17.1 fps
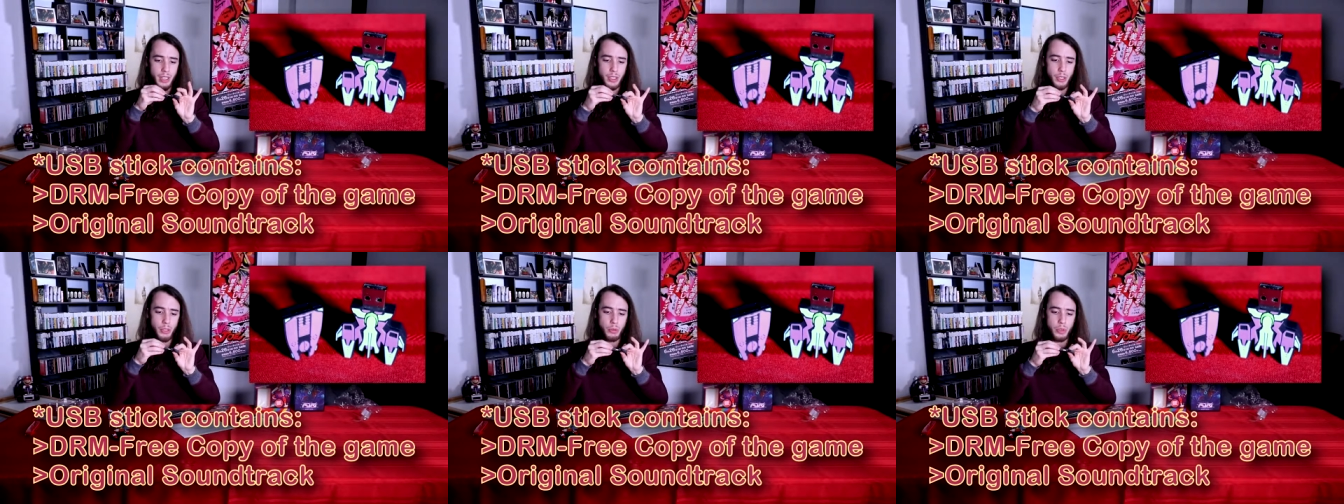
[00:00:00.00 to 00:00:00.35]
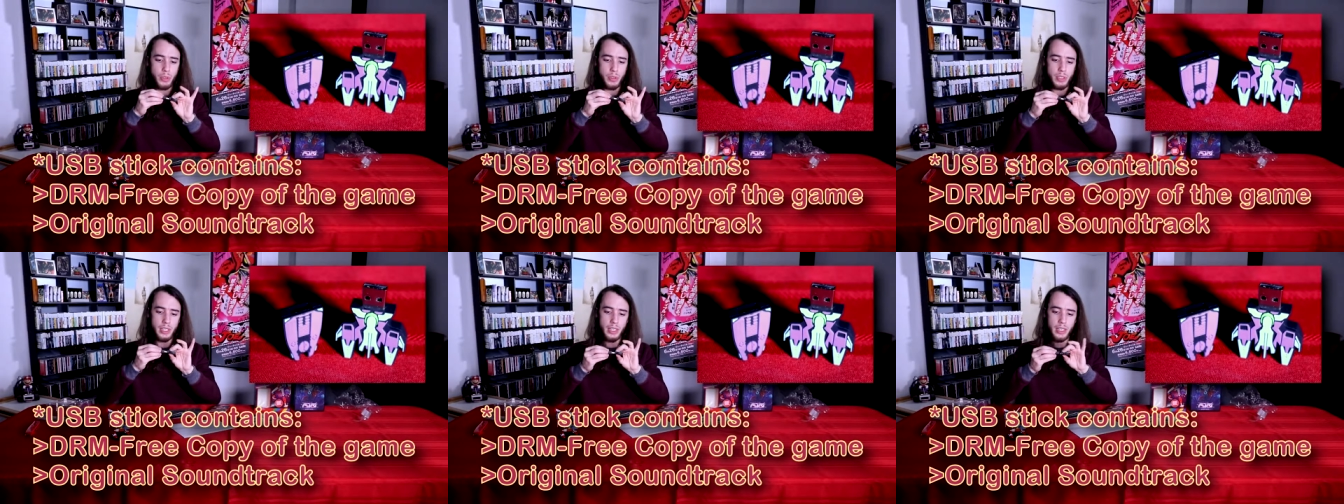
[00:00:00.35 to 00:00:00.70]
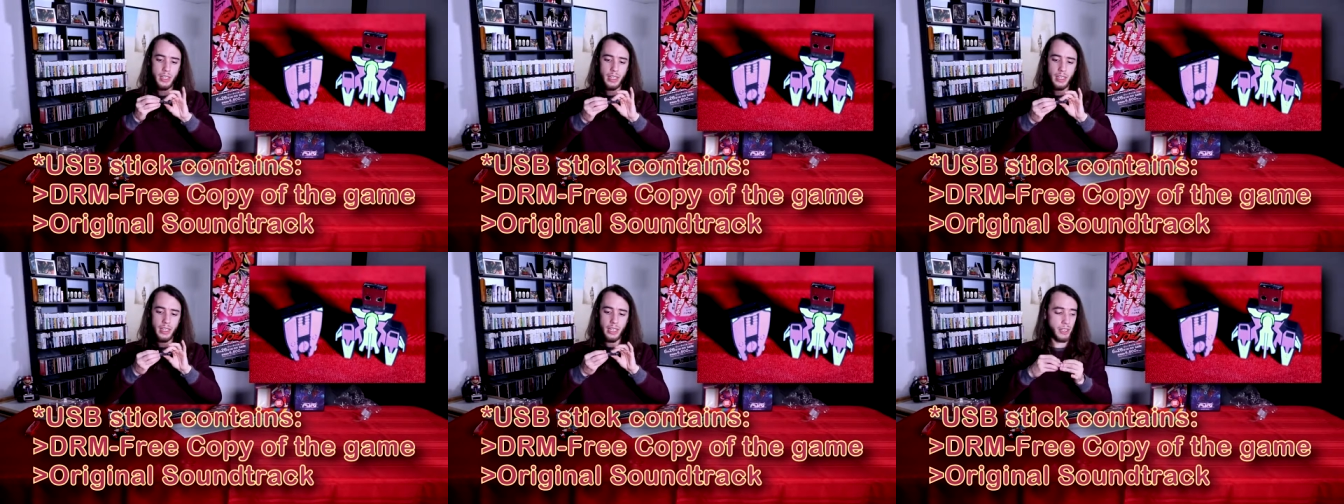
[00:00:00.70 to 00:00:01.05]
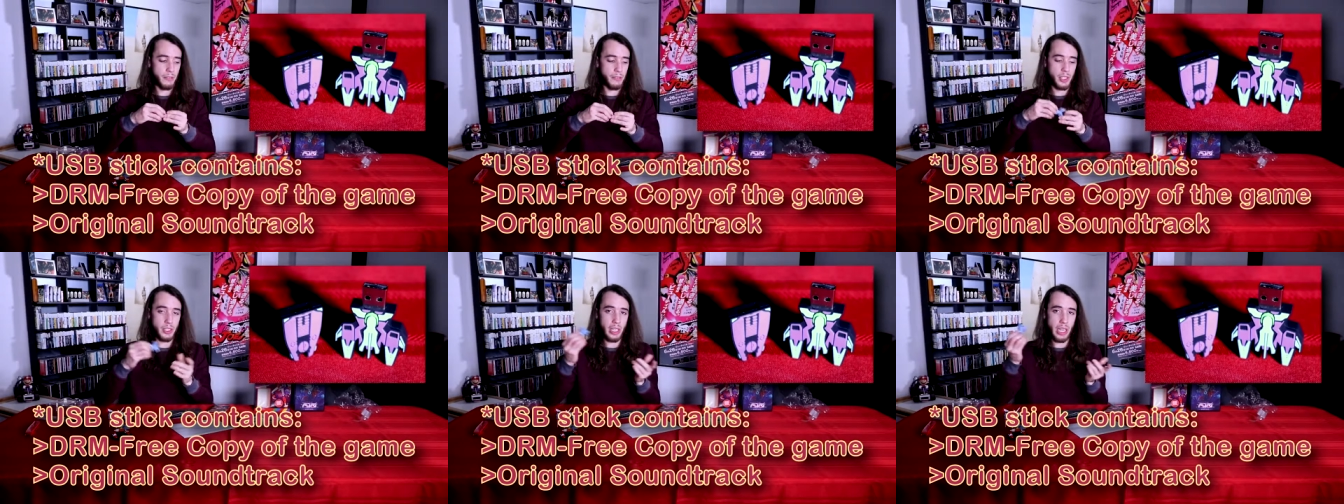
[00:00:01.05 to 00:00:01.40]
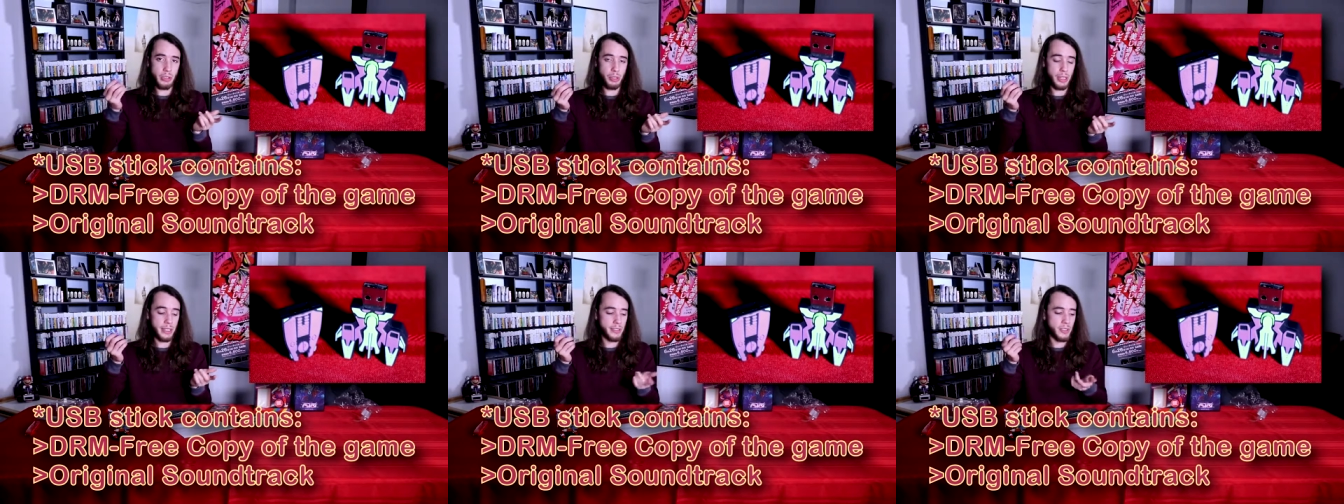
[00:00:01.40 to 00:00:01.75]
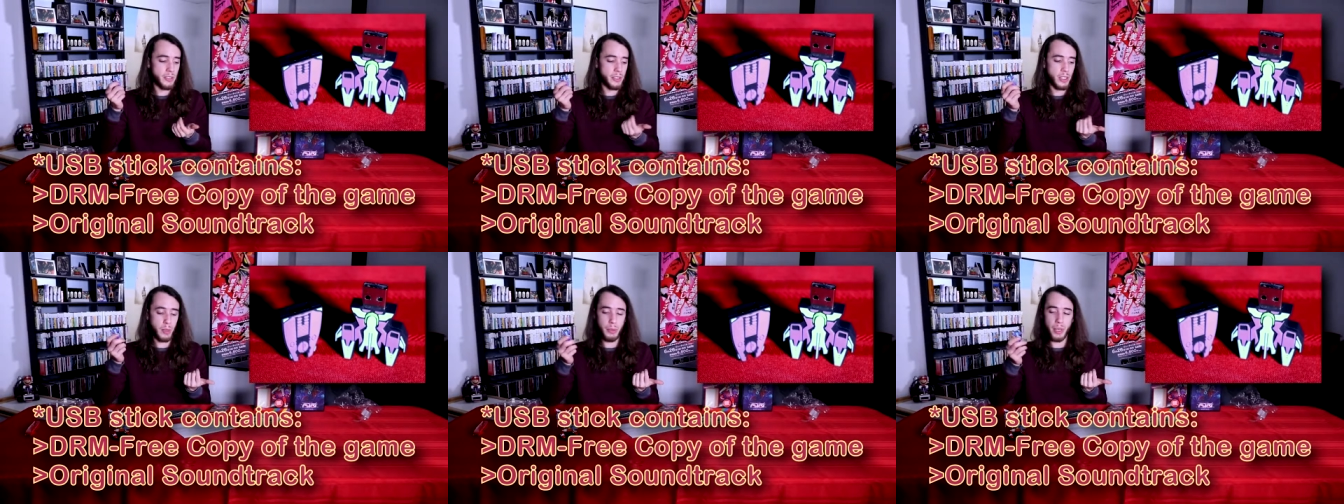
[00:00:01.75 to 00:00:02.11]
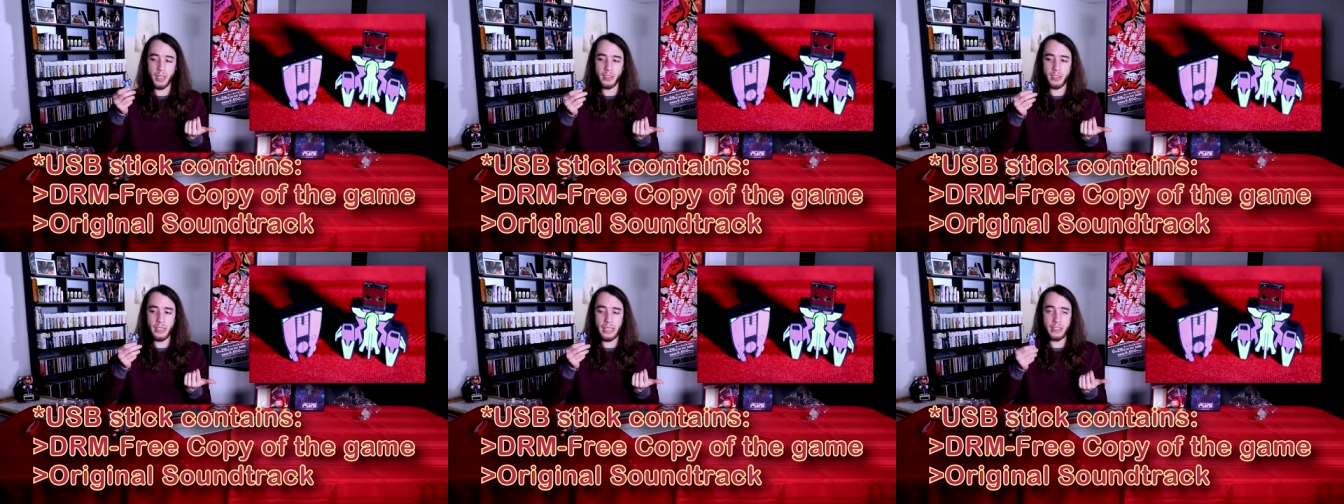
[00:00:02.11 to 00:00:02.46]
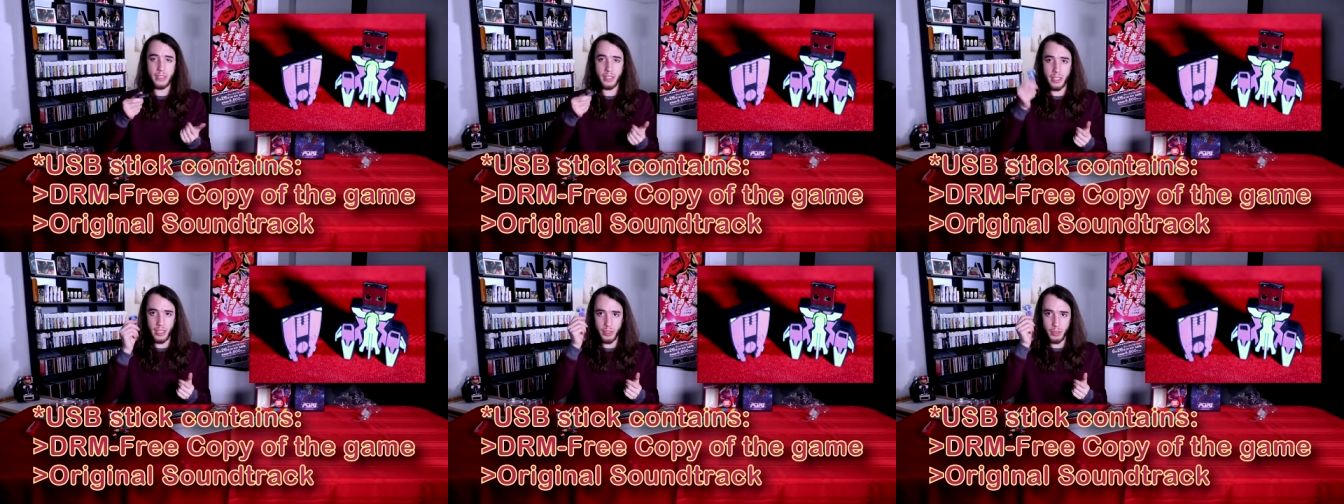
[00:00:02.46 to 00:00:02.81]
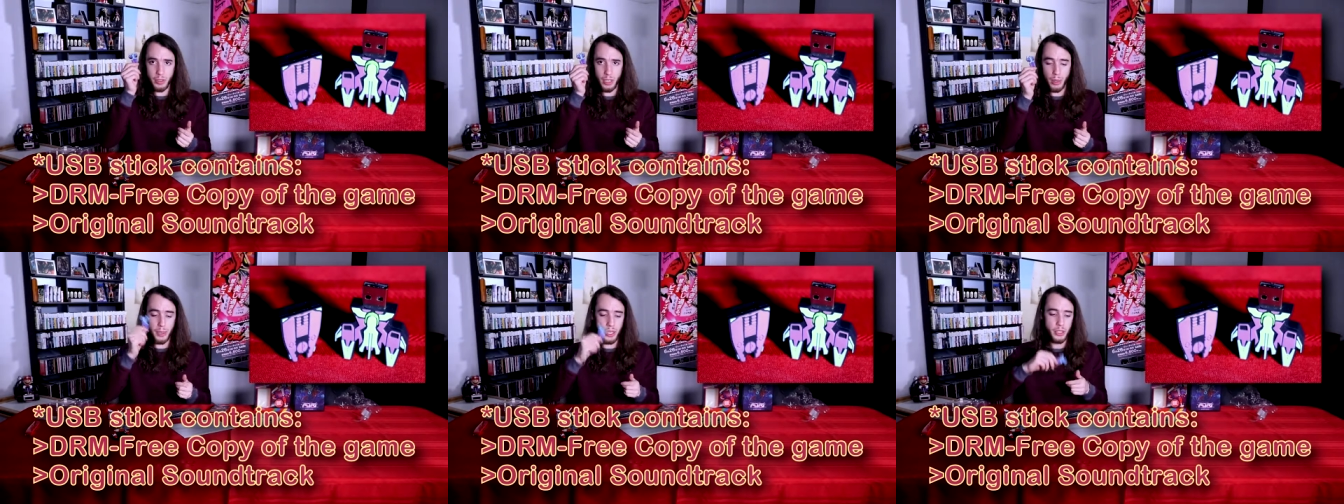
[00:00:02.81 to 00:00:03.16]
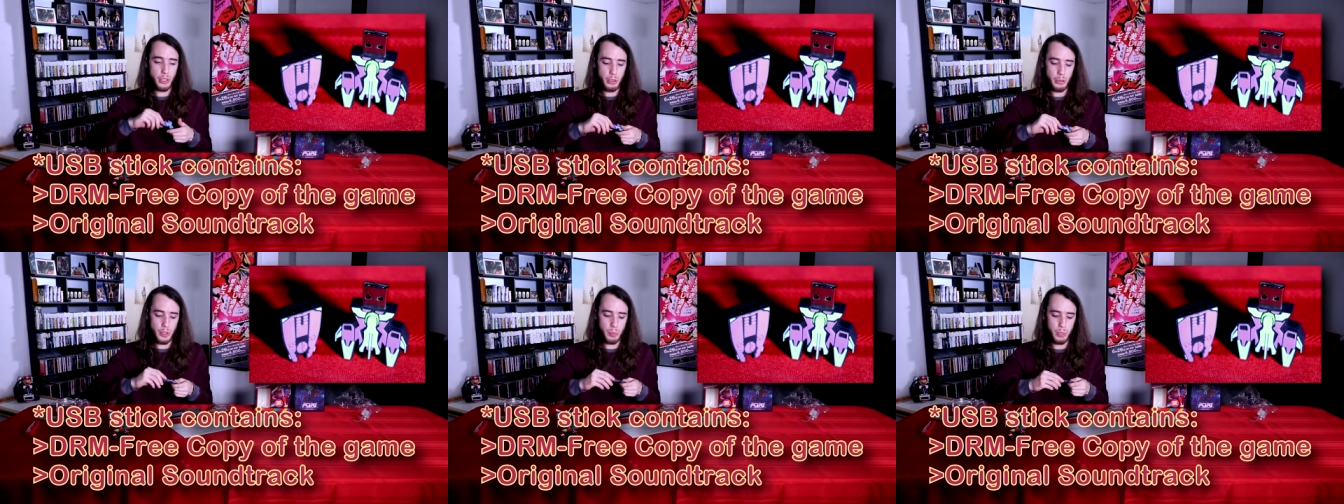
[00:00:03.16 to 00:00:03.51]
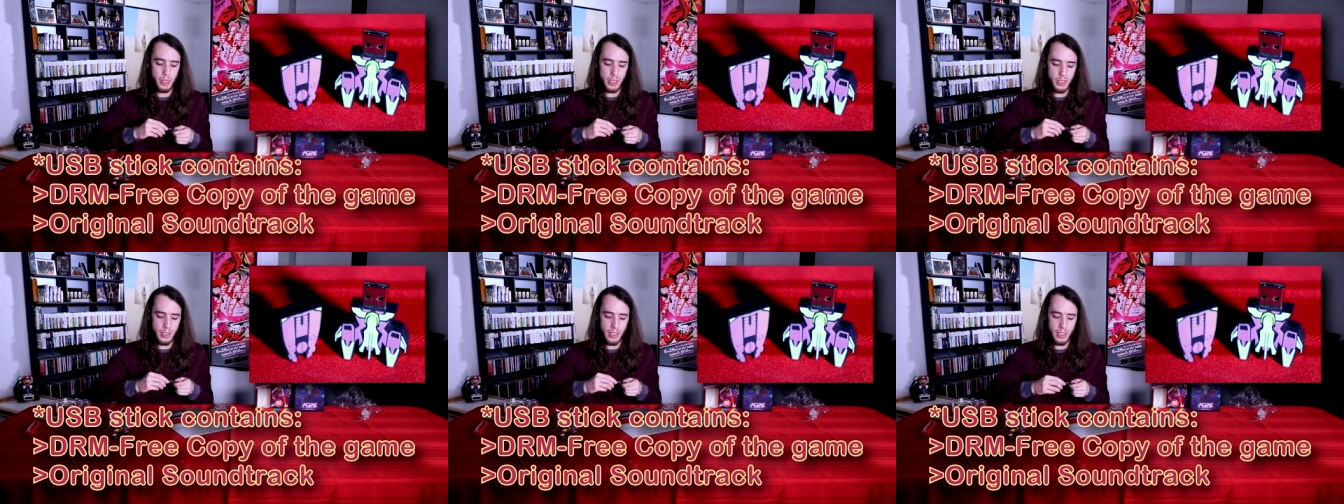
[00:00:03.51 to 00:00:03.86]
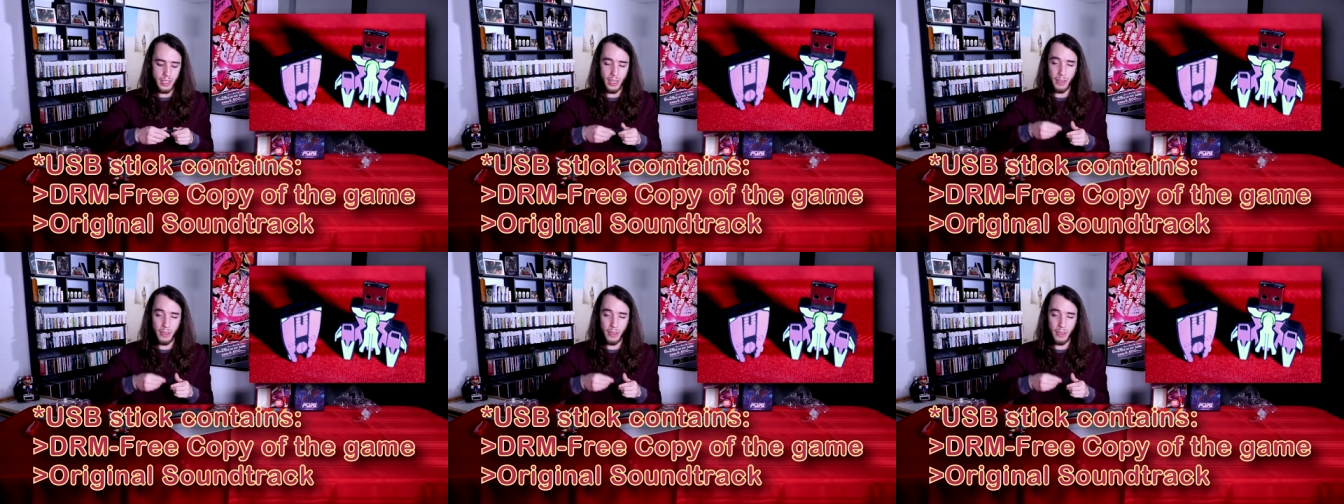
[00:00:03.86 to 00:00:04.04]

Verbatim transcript: Usually, if the soundtrack doesn't come on disc, it'll come on a USB stick.